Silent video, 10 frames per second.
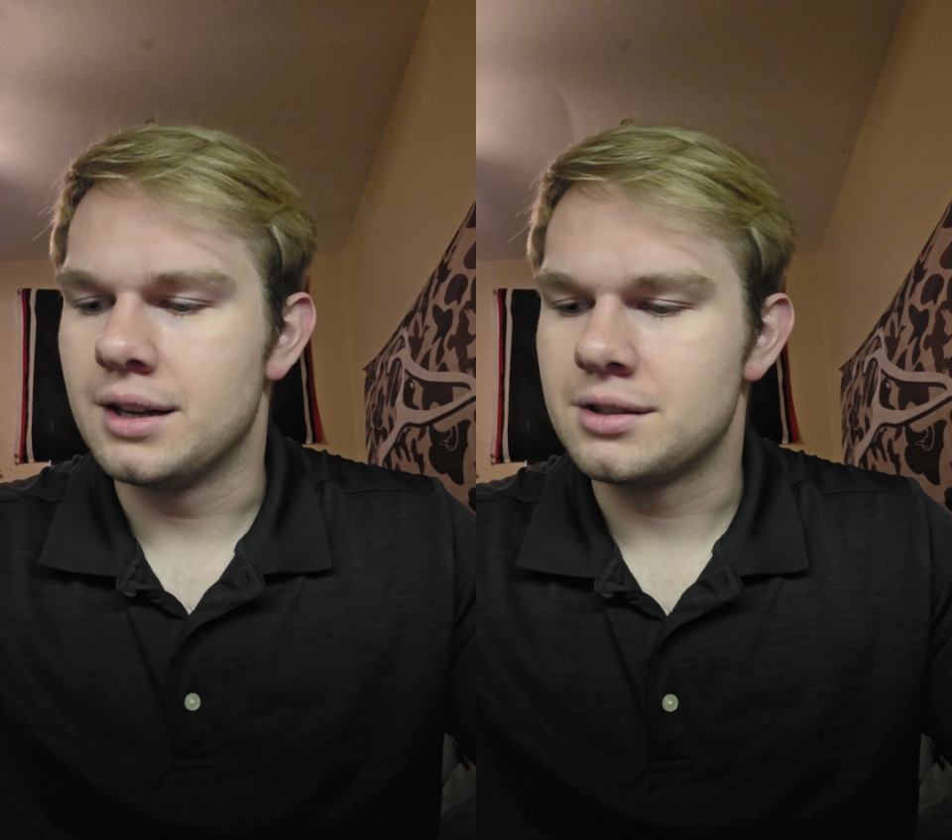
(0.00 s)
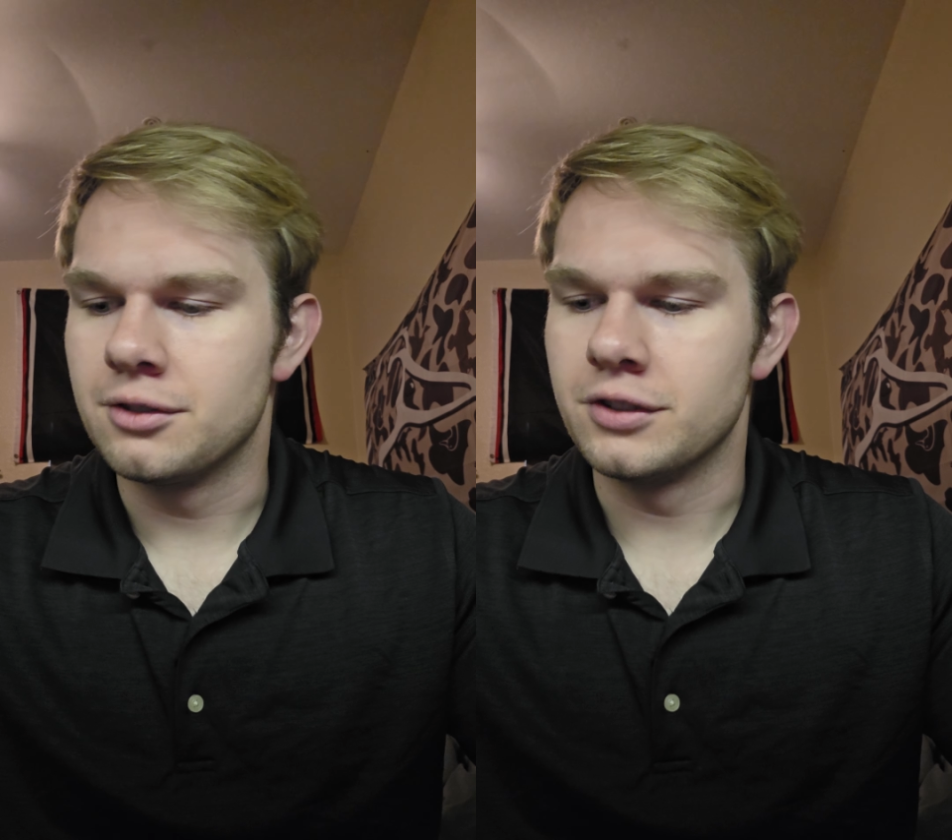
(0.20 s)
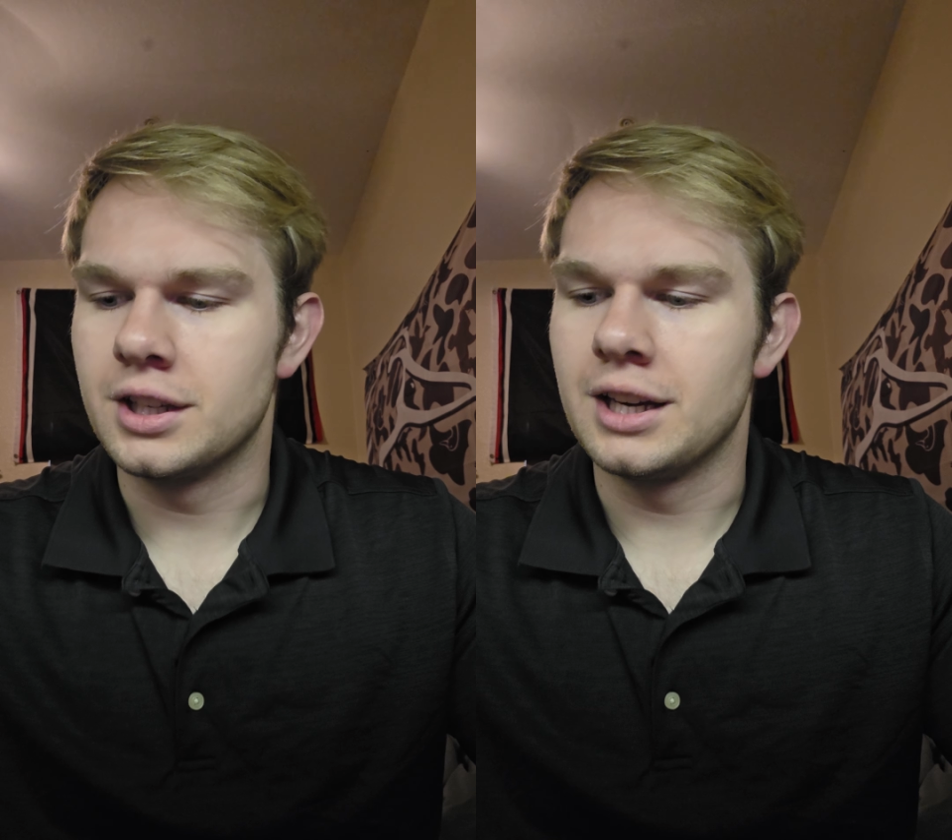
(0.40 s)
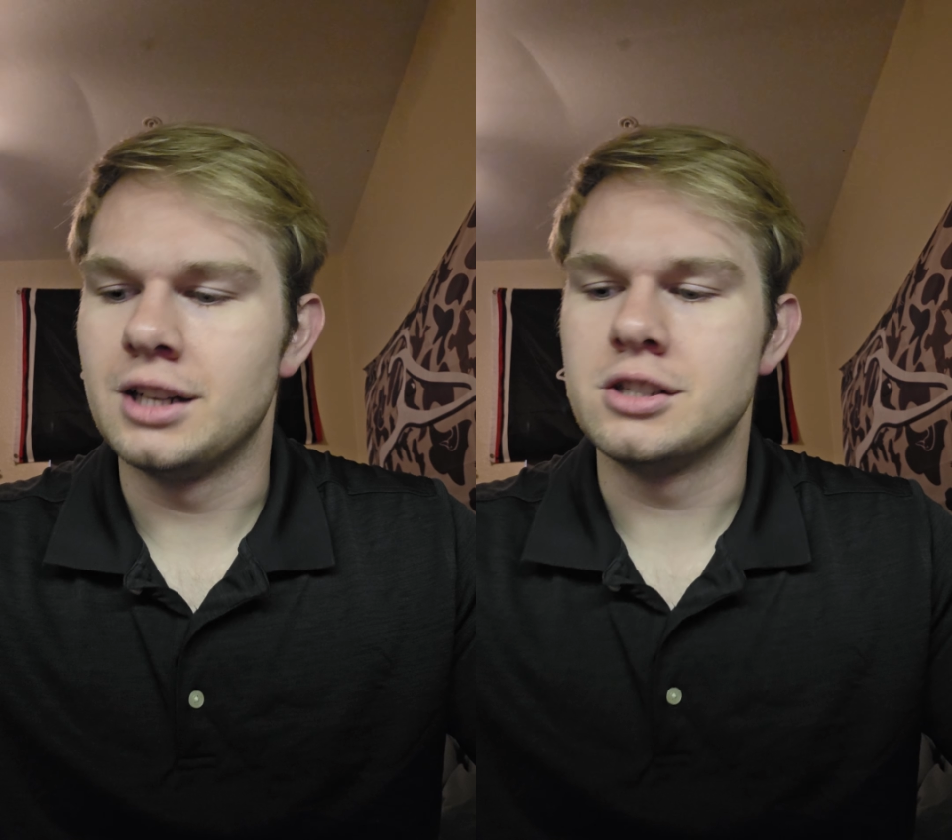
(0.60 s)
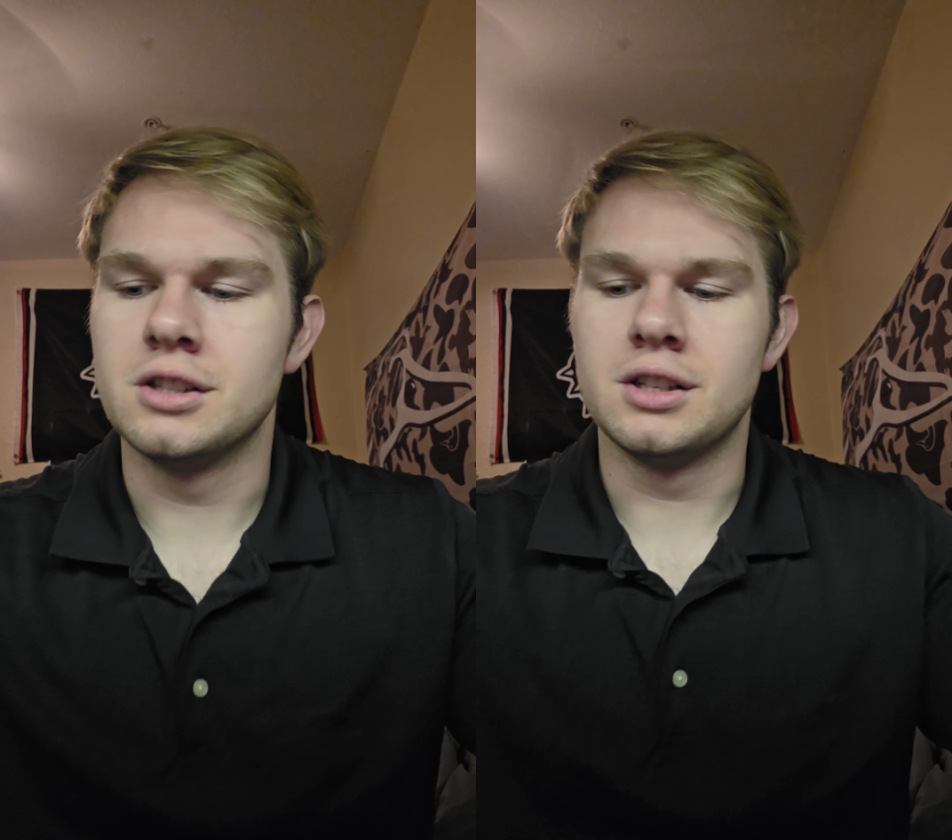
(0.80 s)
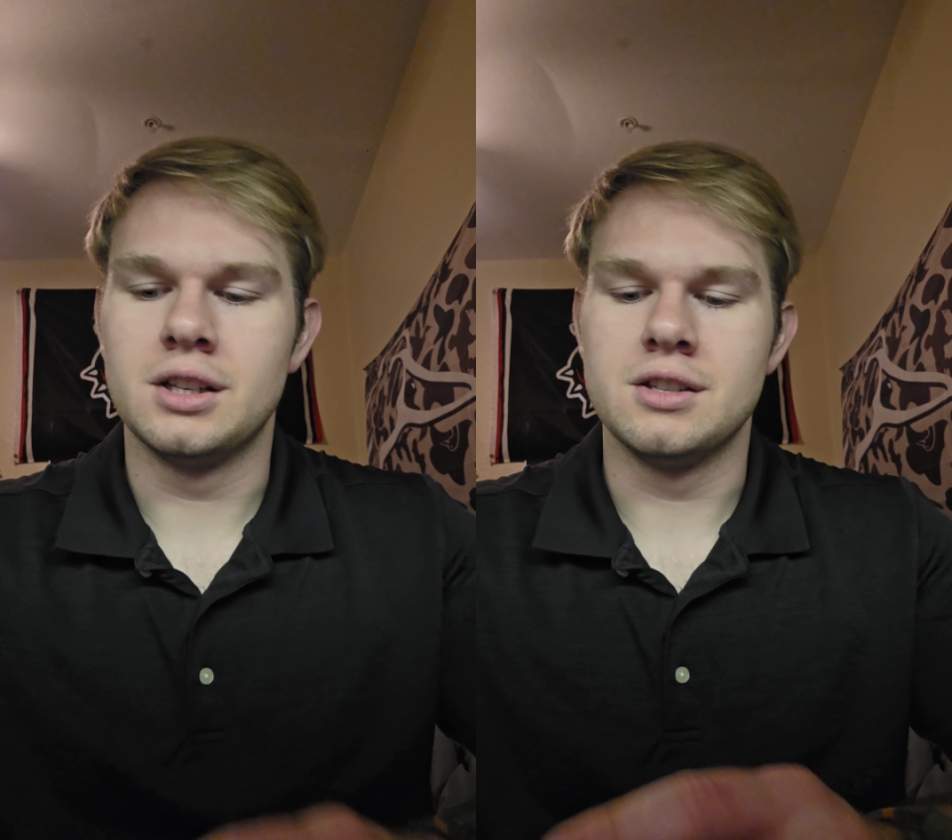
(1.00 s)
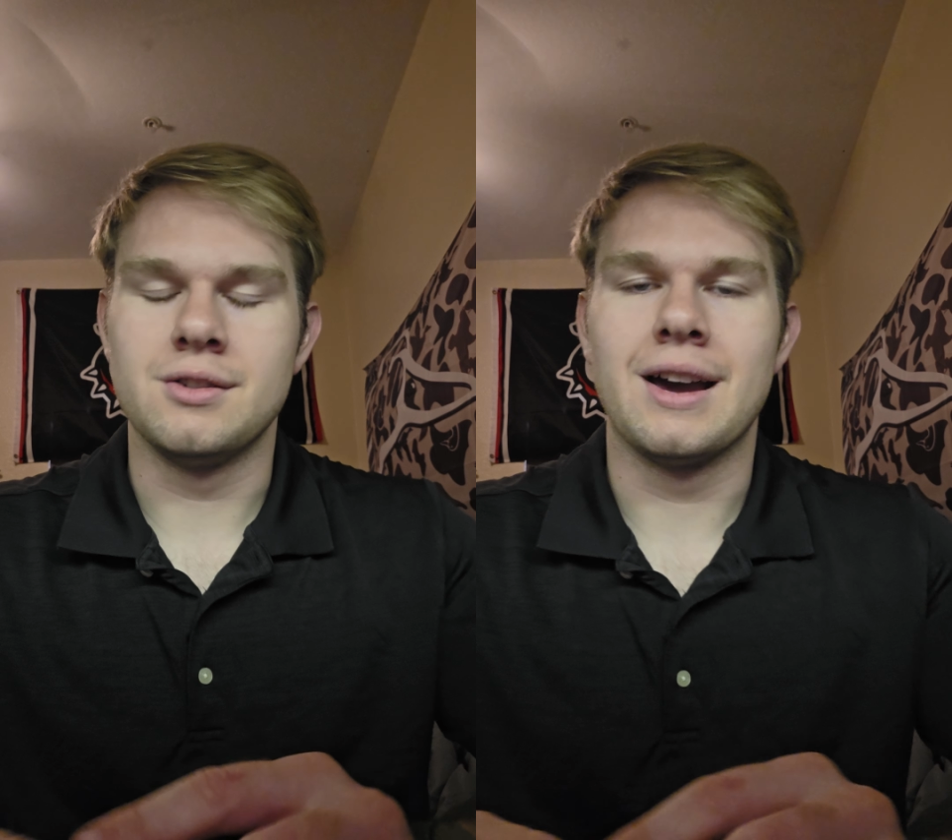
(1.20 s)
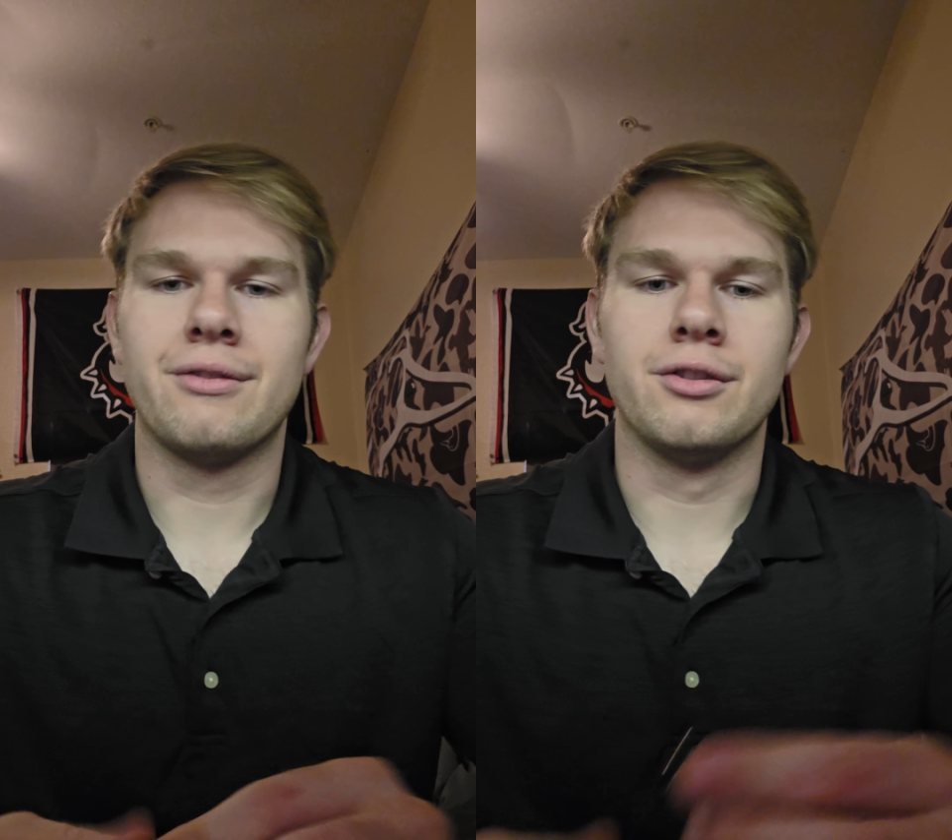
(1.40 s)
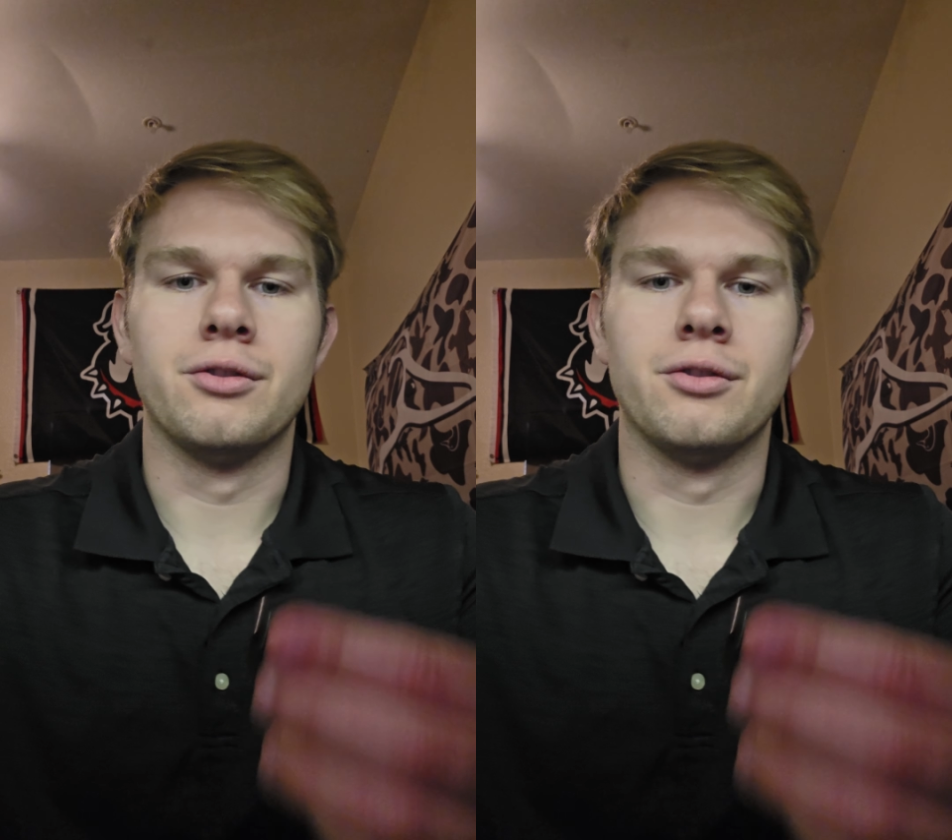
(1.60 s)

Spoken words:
esterification is you have to